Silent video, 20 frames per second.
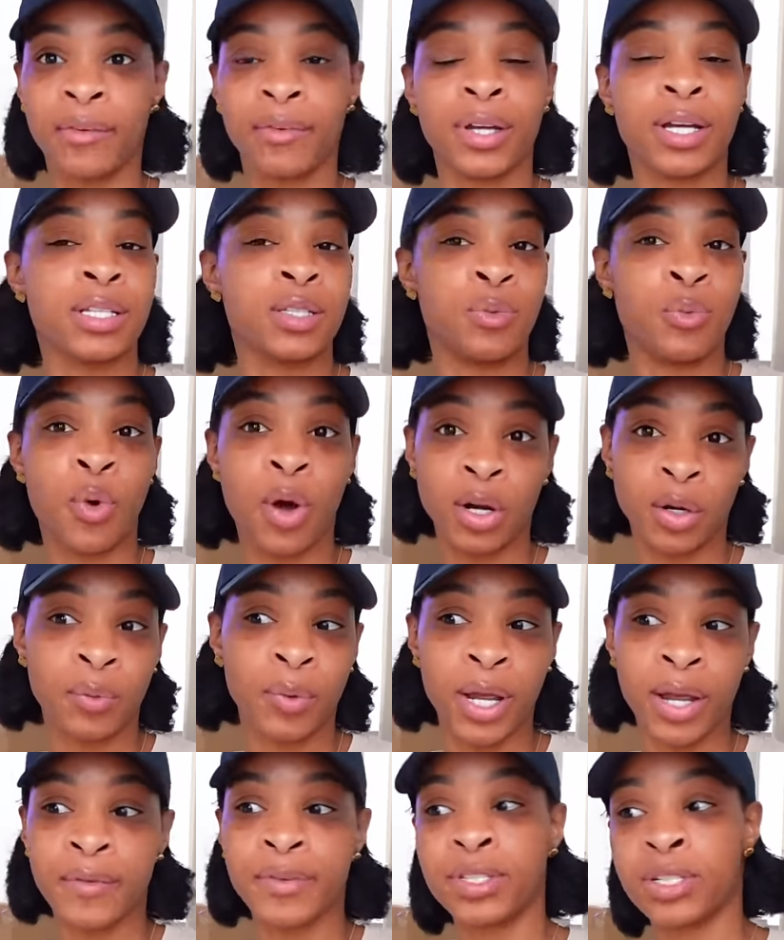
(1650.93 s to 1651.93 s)
because the water
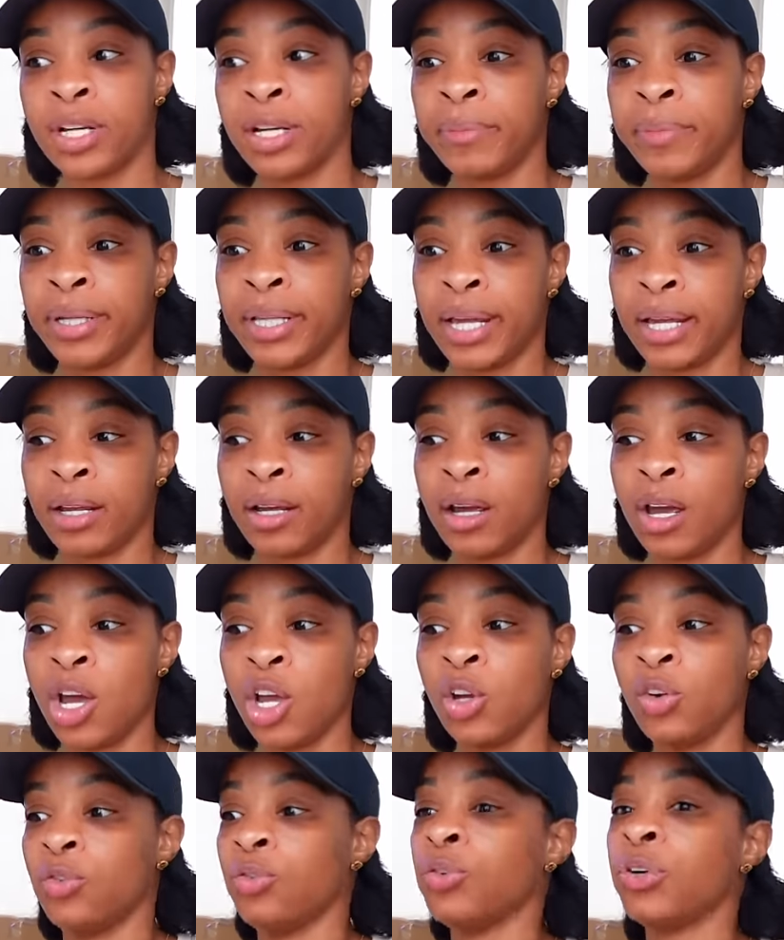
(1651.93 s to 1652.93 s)
wave is going to be like
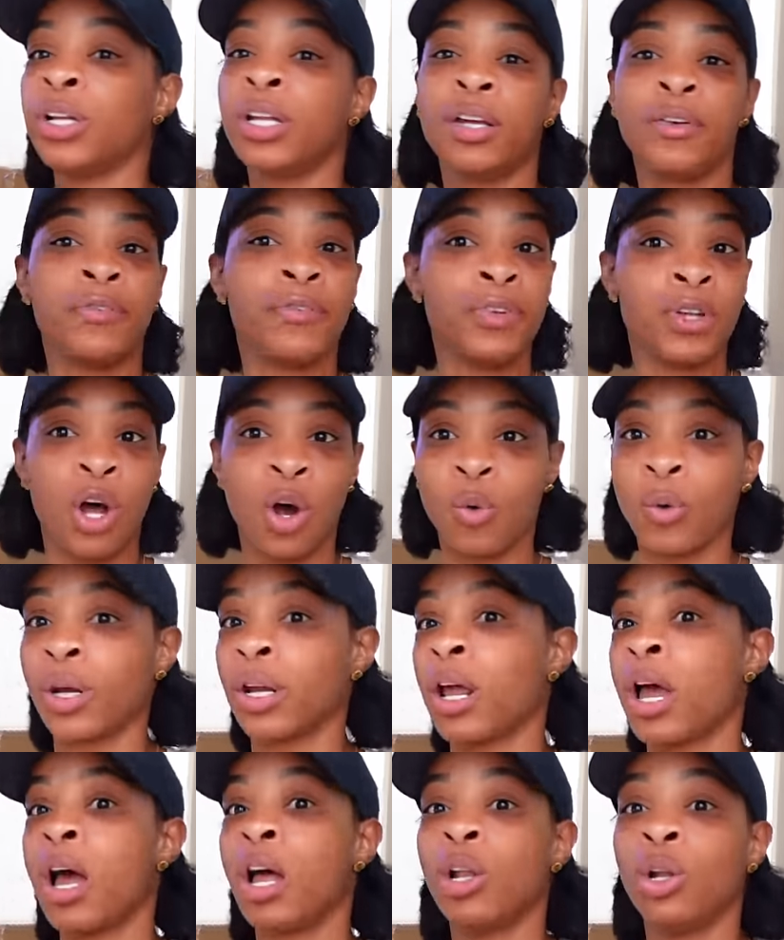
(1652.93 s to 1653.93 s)
really flowing,